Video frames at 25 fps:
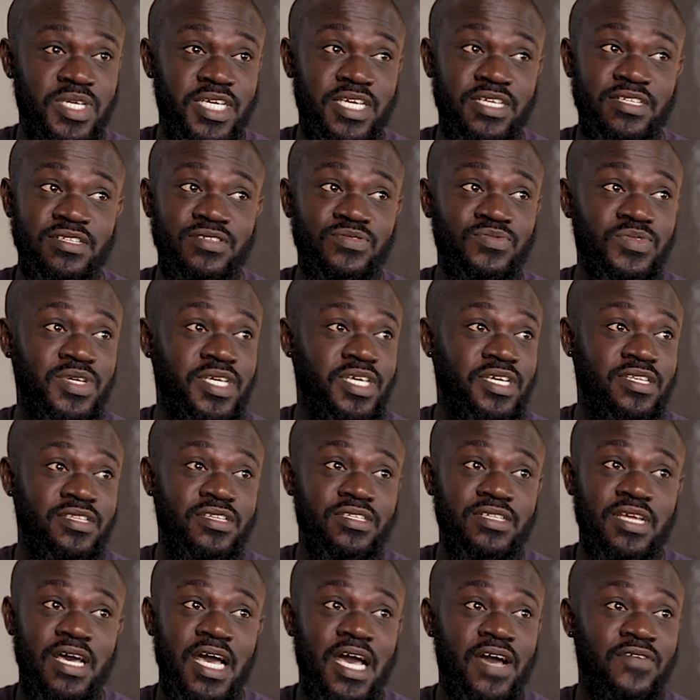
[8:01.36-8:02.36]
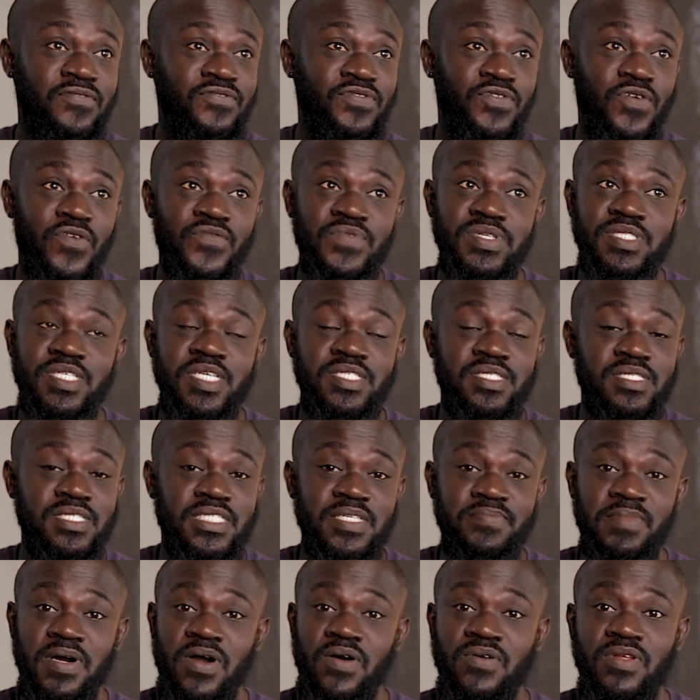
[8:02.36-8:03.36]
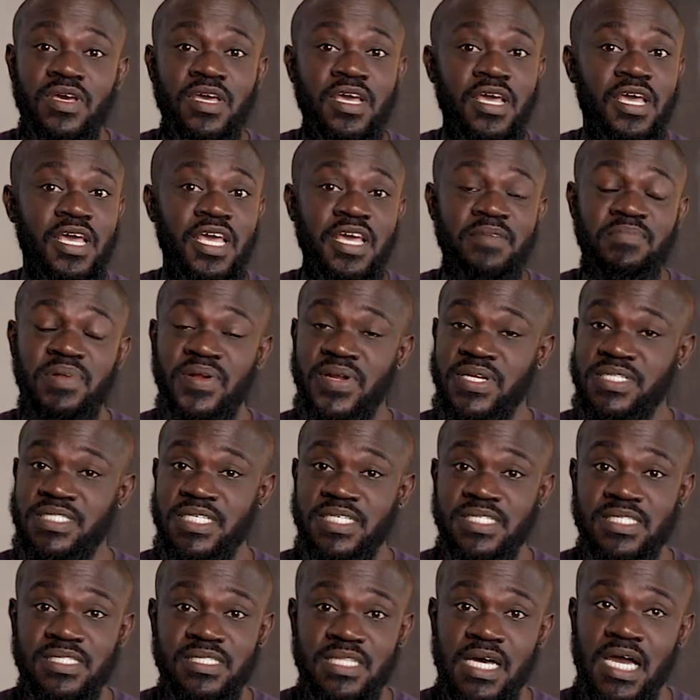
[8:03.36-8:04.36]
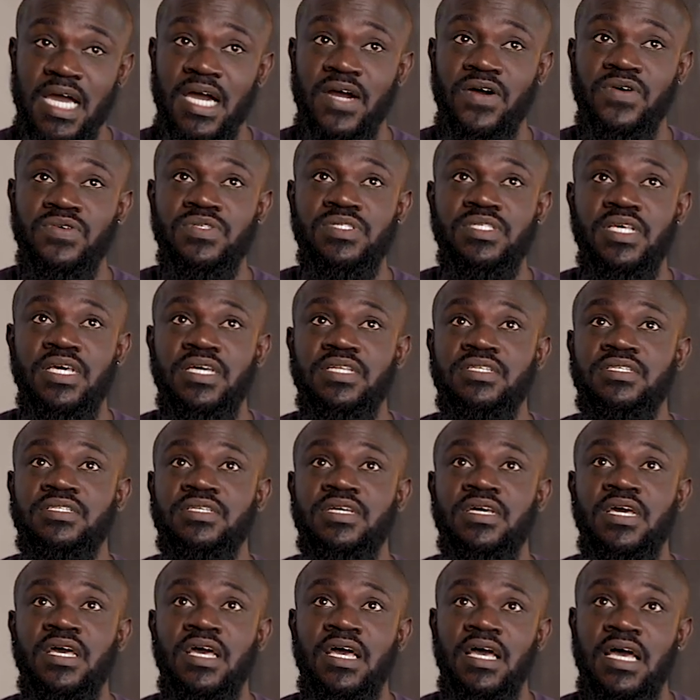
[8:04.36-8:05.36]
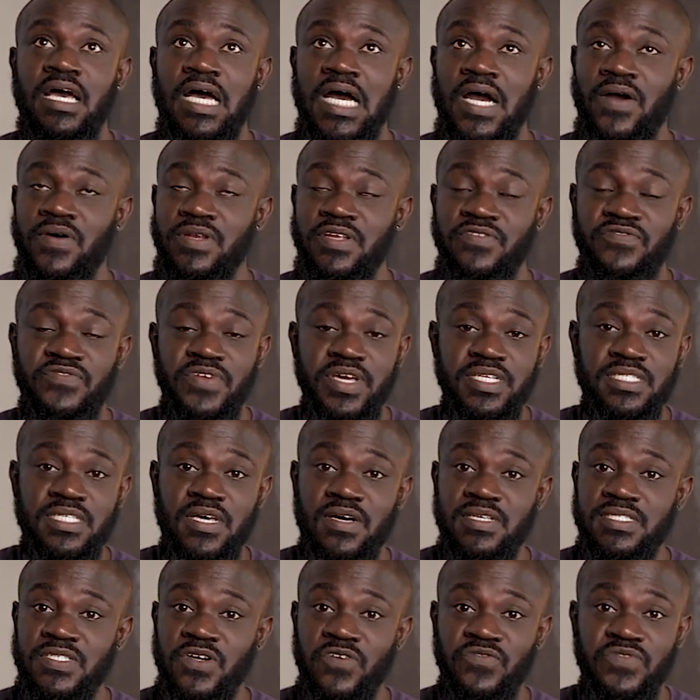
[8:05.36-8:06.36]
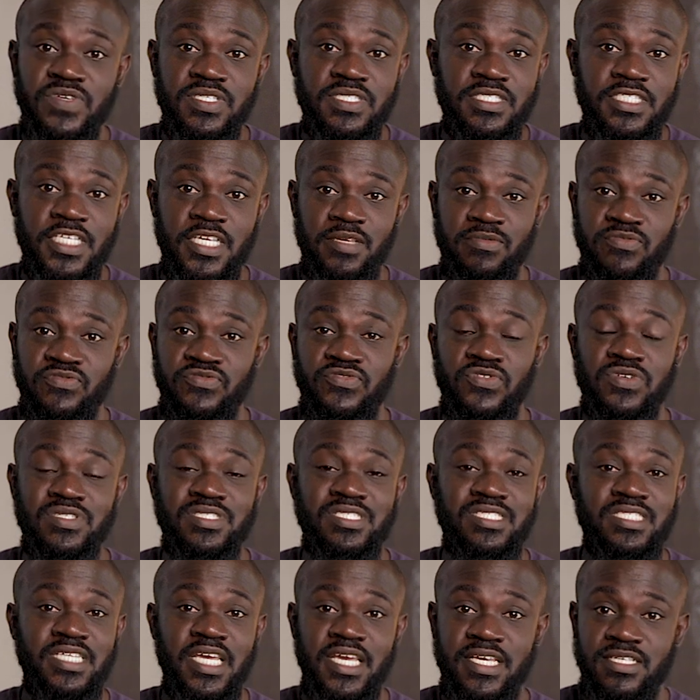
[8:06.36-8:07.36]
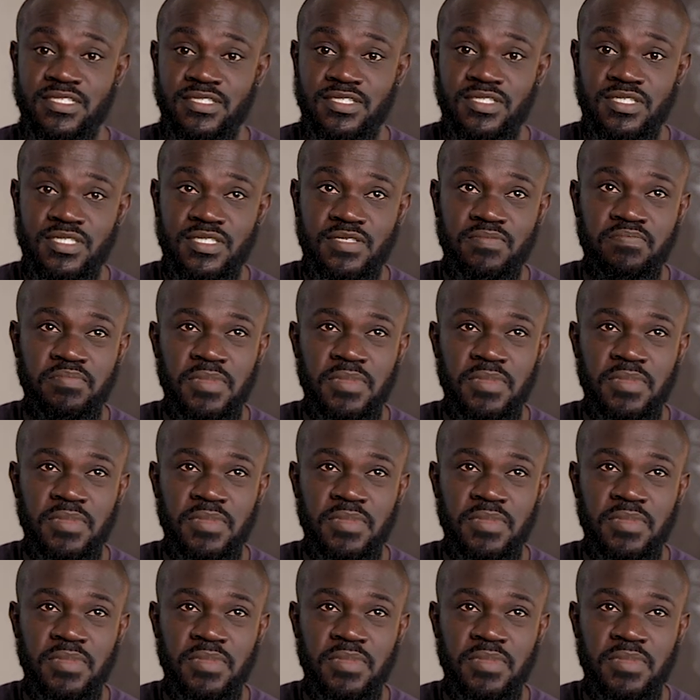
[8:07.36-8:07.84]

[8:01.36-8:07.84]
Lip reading: can have conversations about parenting styles and how it affects our self-esteem for days.